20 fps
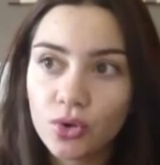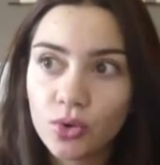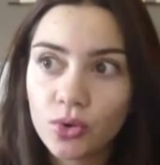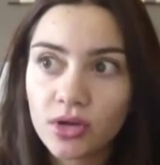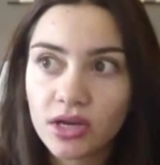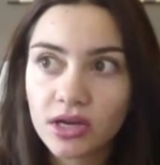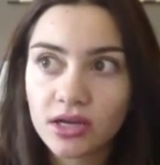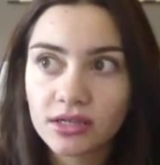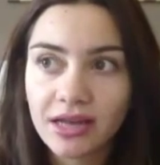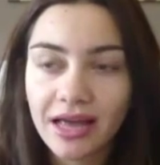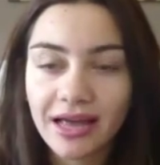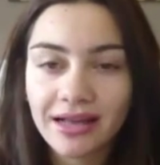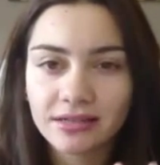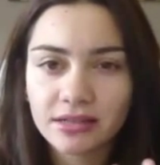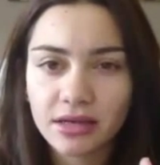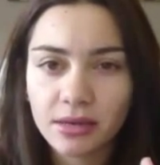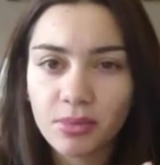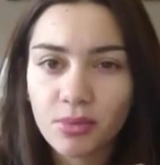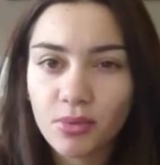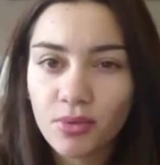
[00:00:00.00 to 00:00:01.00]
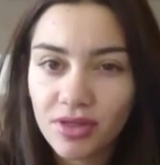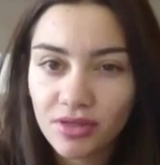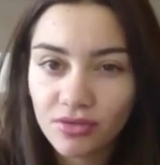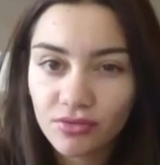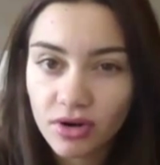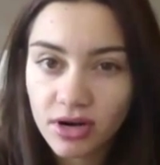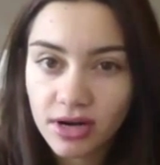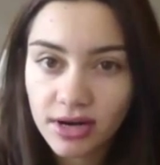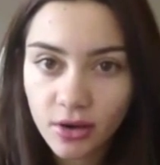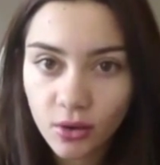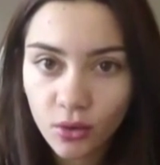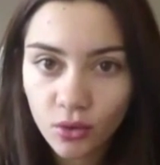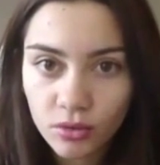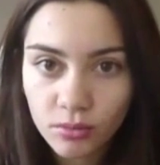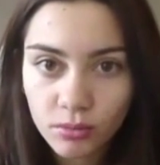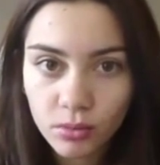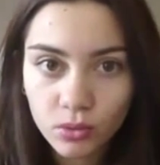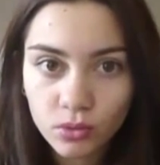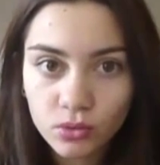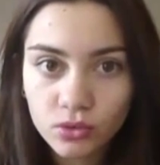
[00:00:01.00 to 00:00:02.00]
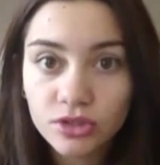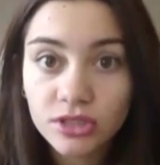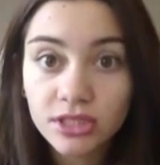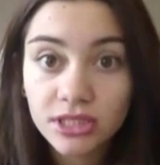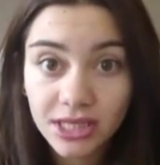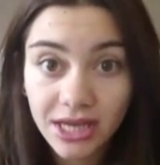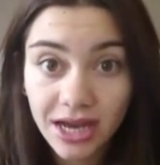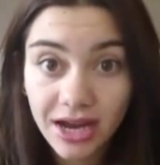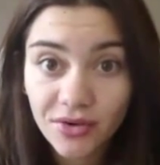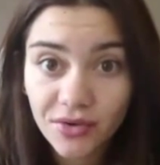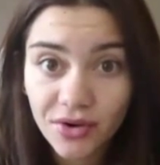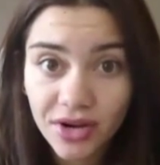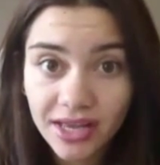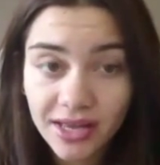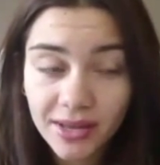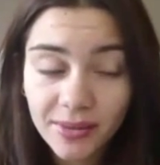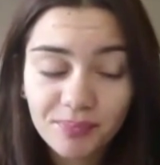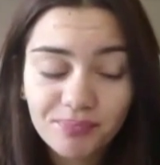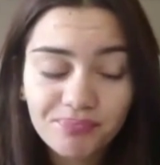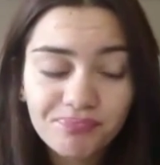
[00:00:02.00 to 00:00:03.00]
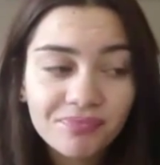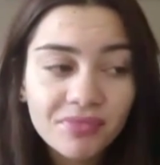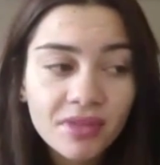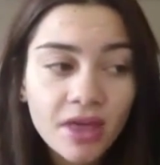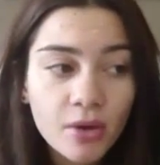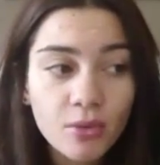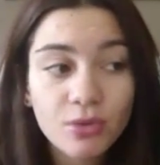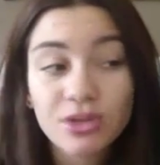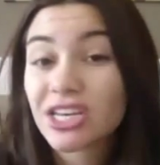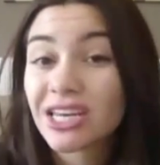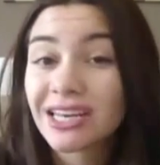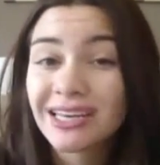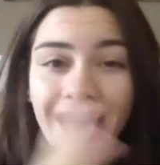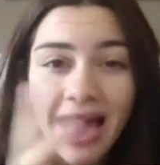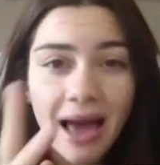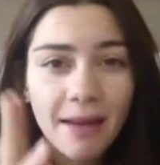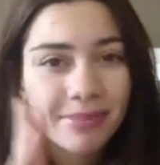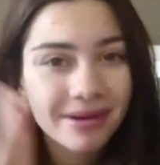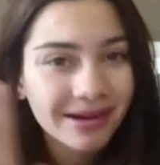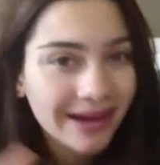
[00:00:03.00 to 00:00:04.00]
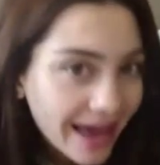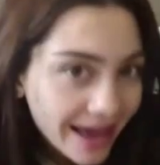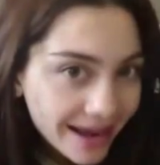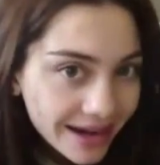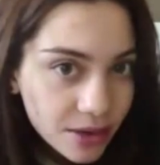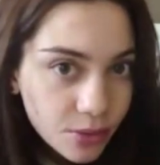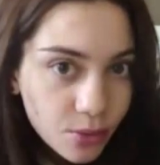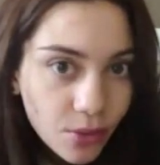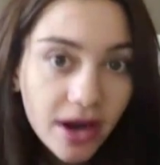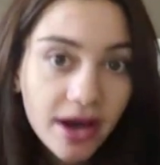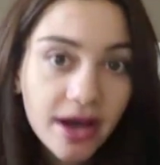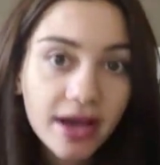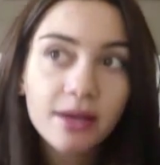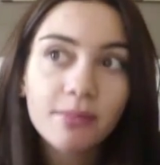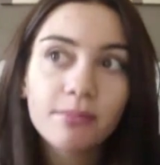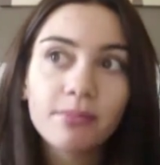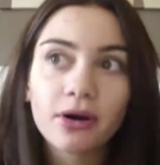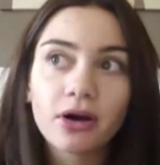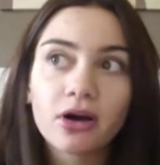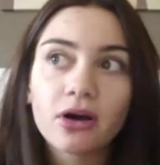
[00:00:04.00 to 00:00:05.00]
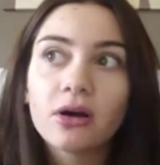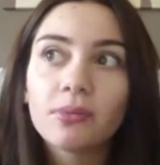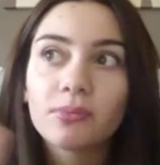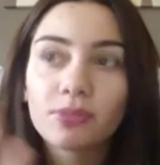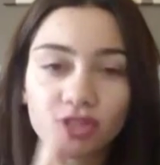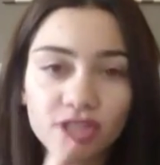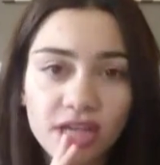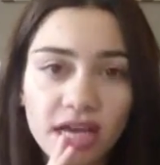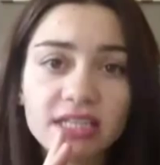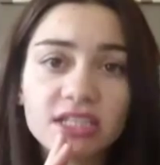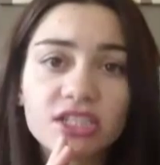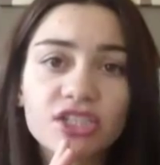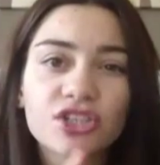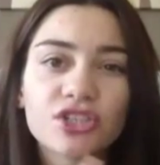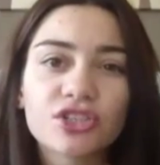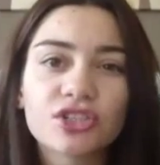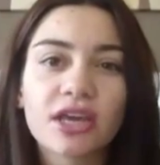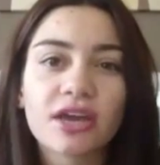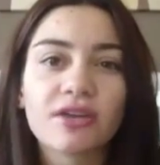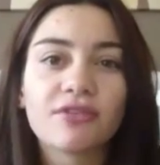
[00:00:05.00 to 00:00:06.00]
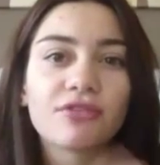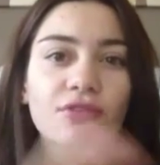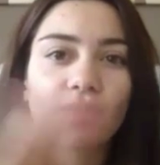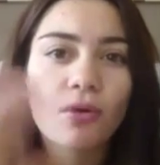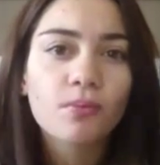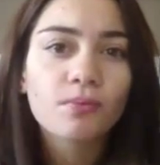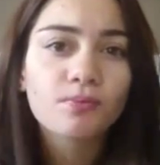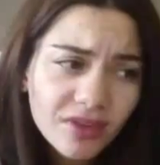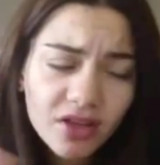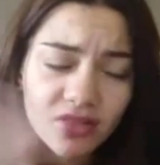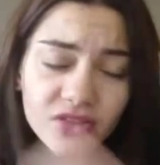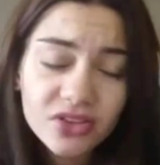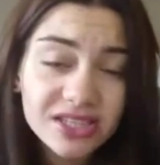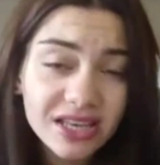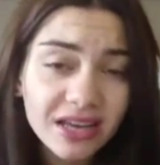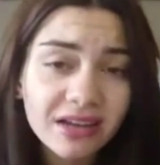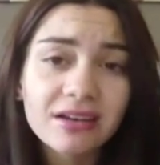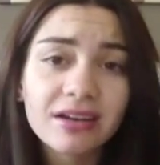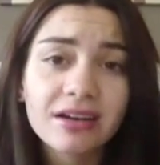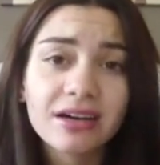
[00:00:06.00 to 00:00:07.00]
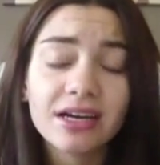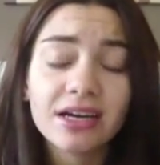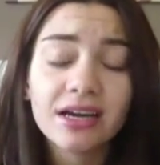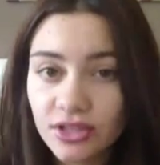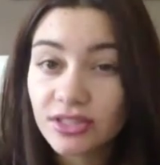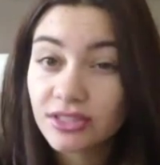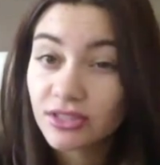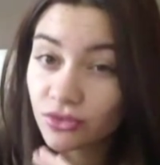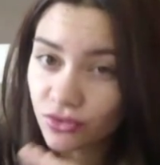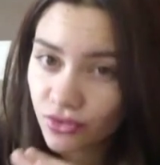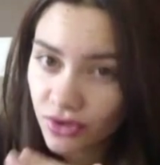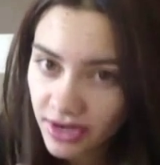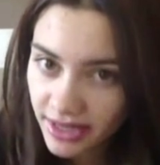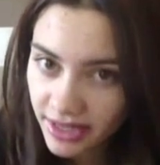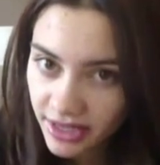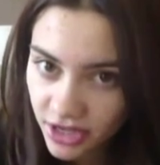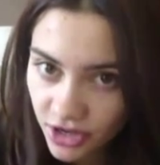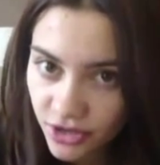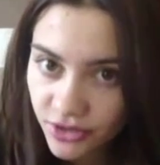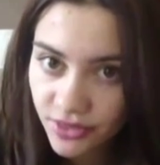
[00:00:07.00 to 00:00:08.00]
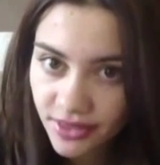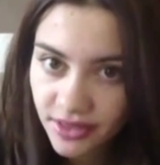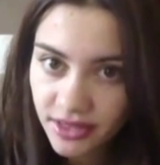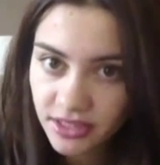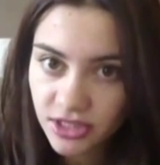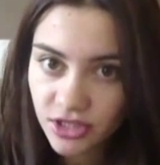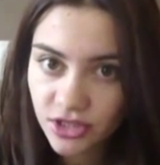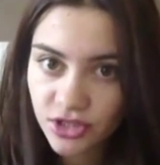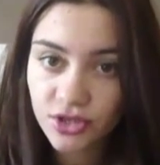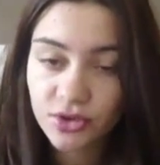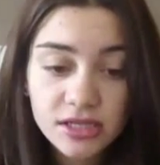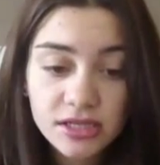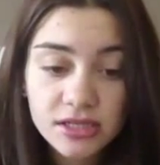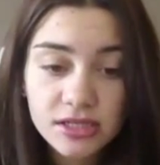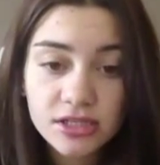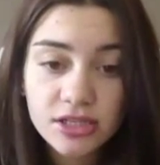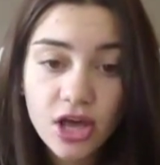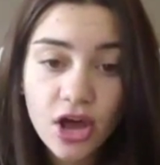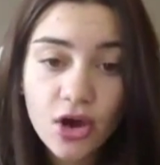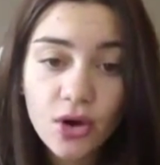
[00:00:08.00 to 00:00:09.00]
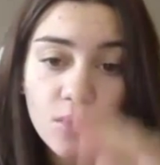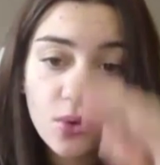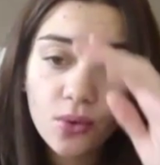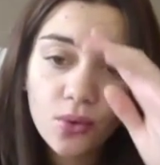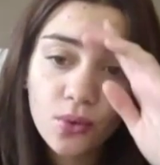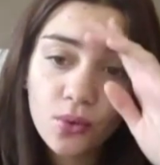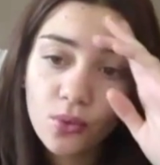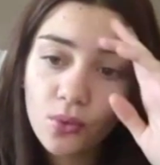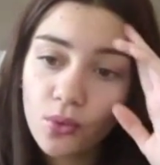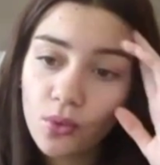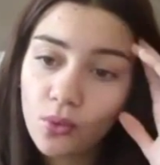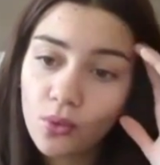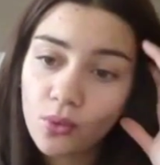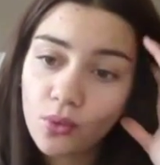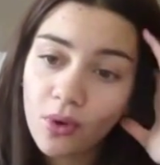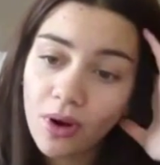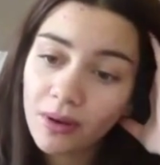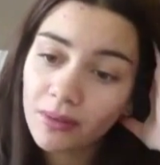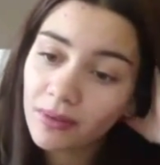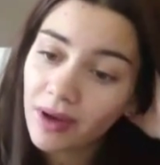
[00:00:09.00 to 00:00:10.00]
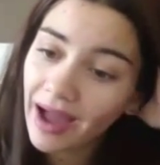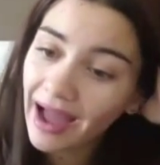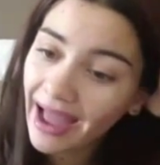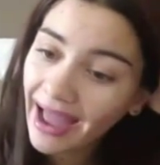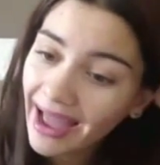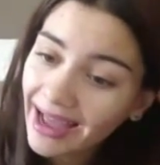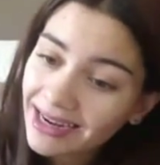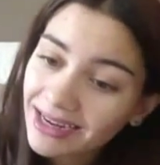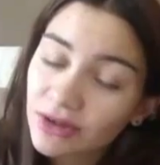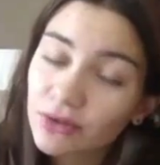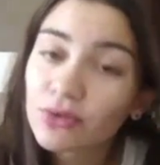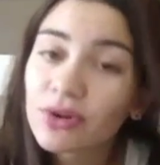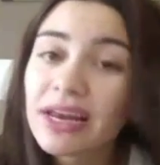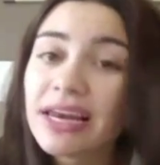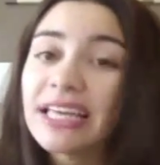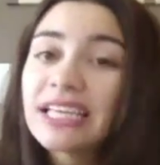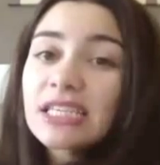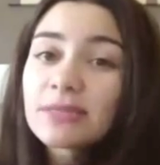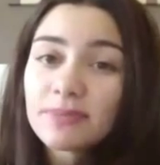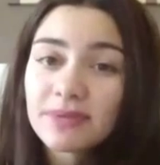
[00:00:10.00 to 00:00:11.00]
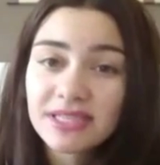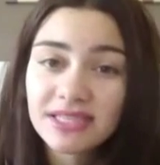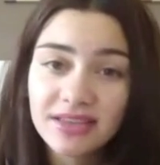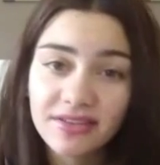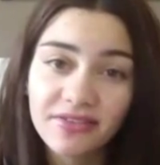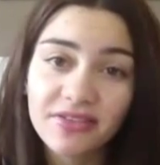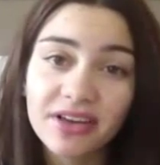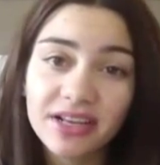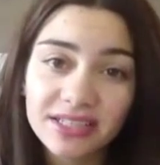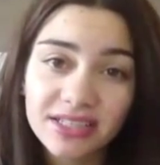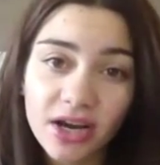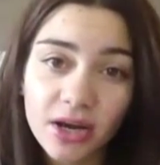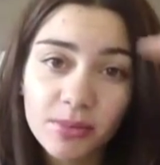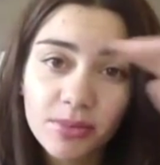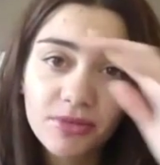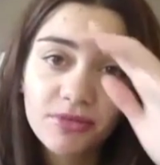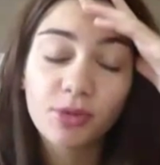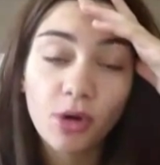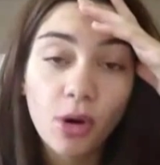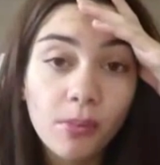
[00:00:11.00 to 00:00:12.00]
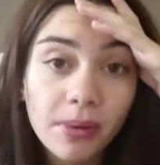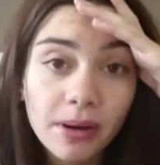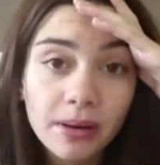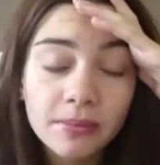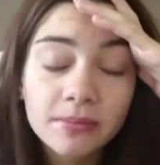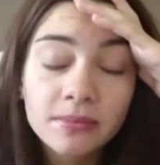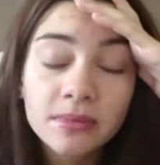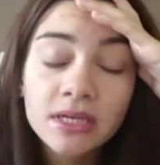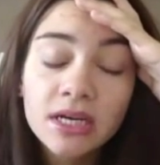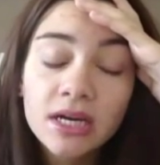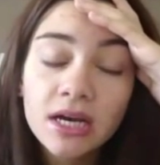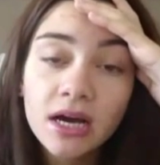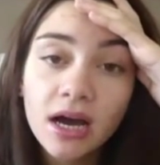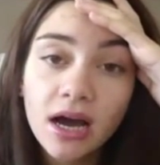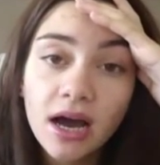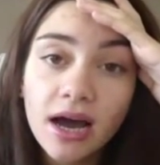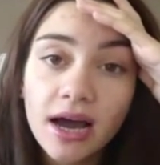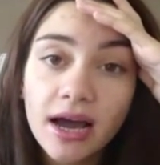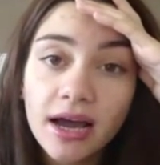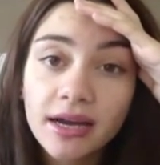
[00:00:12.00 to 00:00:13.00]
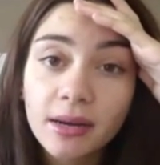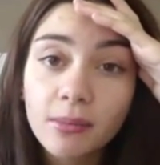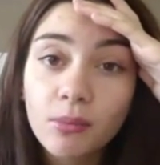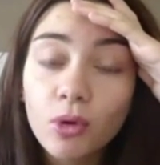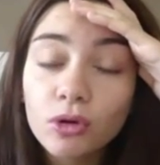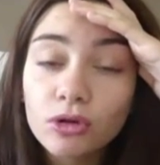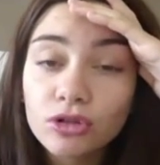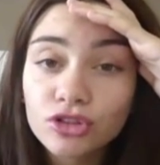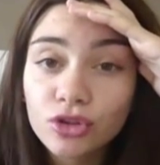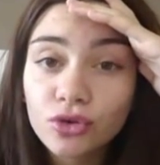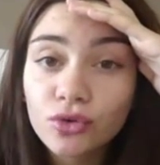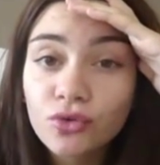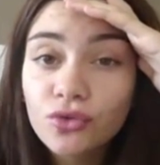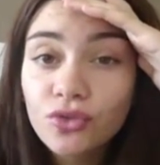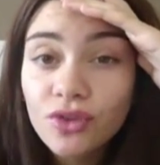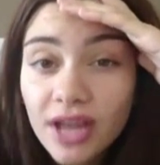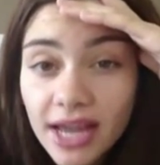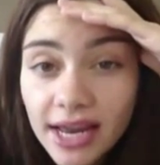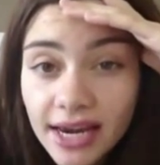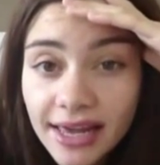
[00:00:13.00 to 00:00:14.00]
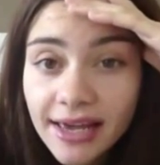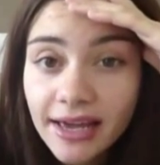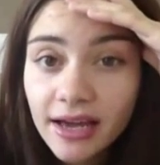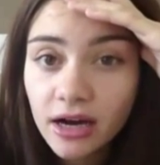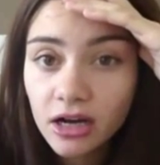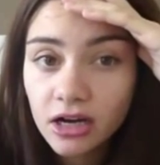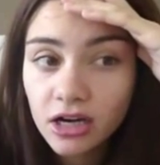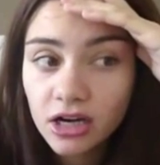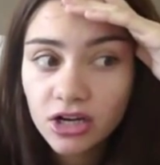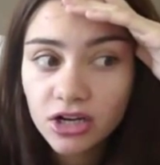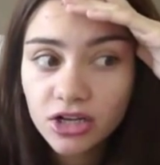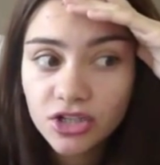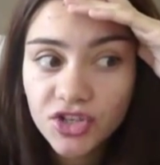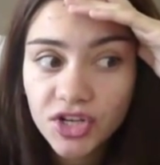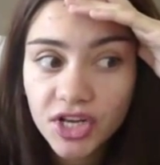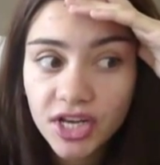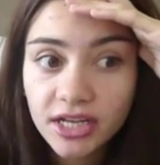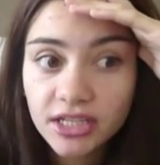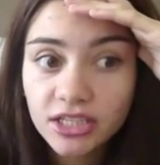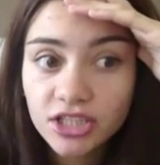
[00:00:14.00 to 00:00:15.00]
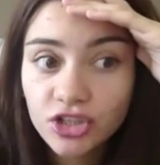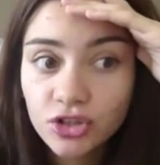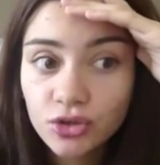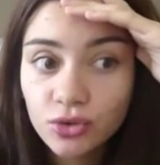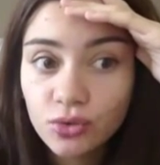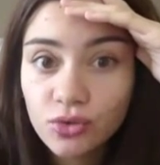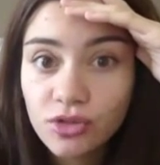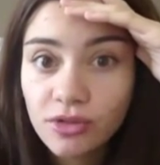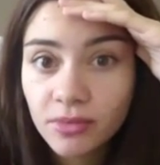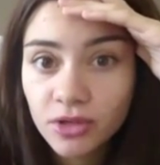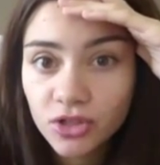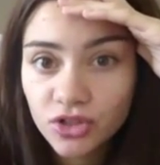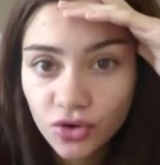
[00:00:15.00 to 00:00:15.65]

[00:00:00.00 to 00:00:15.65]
you can end up with really horrible scarring, which can happen anyway, but protecting your skin from the sunlight is a really good thing to do. So I had a really specific type of problem, and I'm also really allergic to the